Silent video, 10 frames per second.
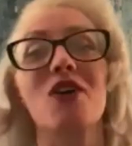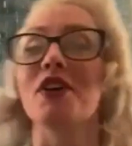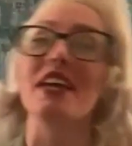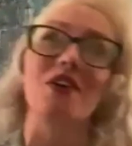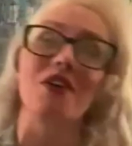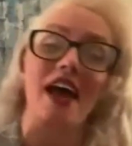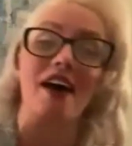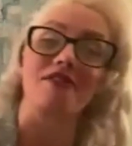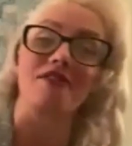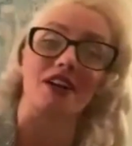or they don't
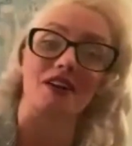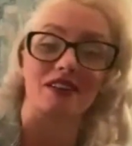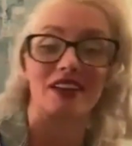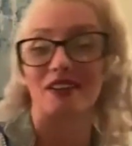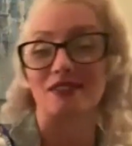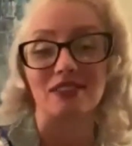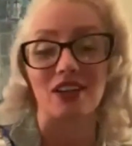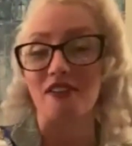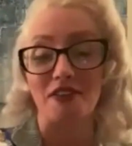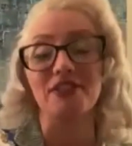have their, they'll
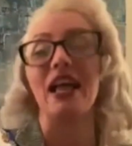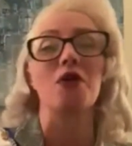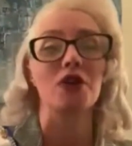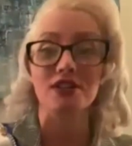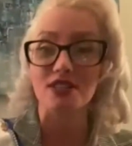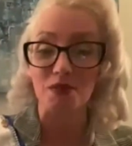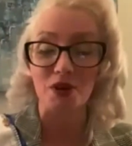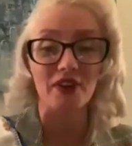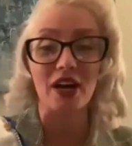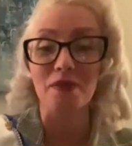have a flower as their
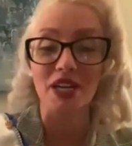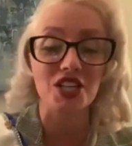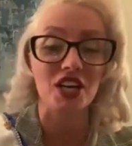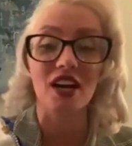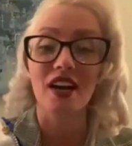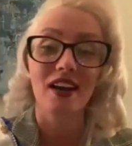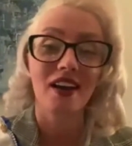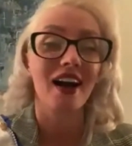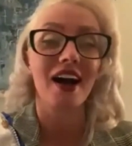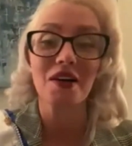profile picture.
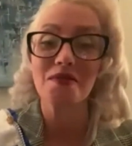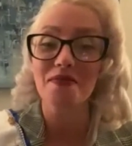Right.